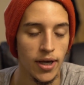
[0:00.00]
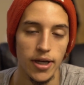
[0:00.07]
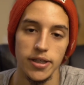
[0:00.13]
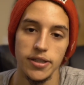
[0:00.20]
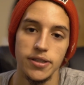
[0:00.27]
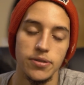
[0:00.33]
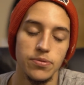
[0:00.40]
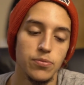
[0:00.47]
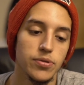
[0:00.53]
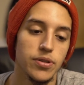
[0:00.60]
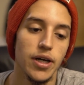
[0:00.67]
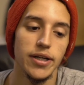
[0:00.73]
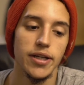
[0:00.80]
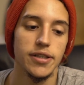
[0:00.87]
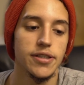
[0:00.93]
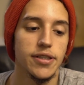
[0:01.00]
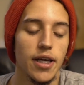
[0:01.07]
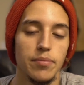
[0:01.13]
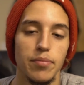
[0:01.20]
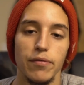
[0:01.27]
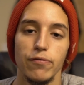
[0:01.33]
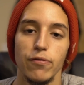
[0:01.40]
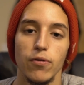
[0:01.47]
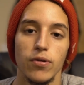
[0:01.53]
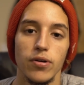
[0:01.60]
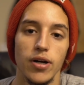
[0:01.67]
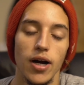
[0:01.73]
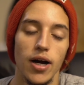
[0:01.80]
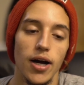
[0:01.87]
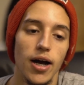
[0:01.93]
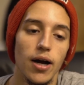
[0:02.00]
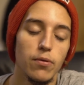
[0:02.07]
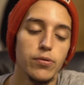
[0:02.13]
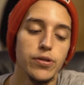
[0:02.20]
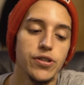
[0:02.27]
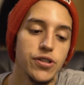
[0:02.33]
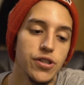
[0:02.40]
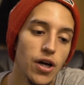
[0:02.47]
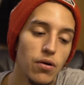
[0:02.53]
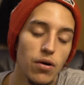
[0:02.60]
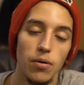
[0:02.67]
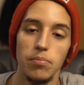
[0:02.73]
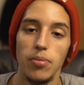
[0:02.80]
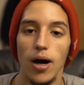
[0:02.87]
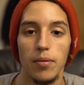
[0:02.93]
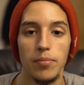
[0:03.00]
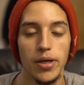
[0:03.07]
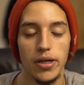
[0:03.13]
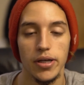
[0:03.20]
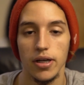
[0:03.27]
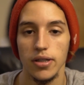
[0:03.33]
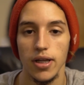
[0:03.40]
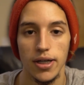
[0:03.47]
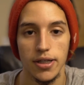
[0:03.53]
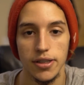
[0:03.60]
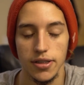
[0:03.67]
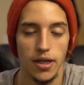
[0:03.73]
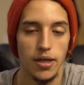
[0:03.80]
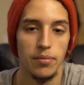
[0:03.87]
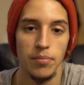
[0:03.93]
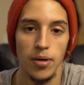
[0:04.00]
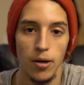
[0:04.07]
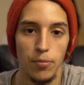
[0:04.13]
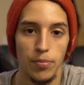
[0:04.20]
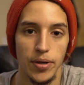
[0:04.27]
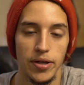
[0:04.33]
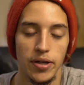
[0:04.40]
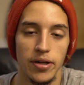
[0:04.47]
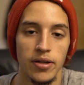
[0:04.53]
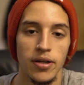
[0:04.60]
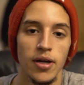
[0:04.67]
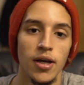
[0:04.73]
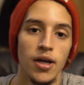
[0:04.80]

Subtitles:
It's like I said before, I would sell Aubameyang and Lacazette in my opinion.